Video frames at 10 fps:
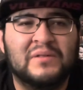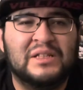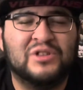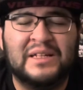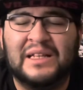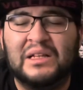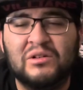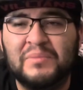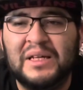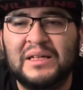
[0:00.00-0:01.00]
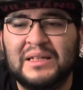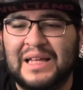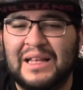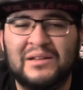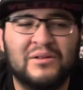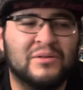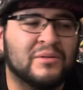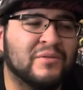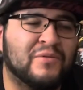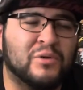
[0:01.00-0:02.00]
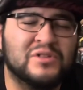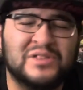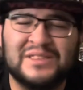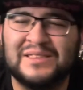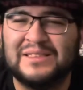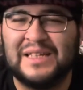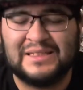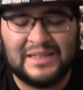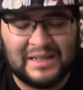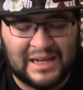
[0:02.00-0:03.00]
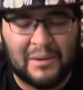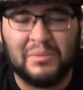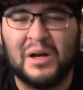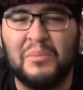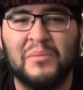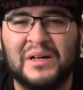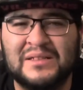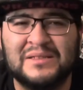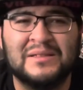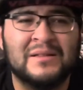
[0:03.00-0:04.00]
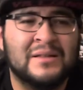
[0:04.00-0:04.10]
They trained a little bit in that little fortress. That's it, like a couple months.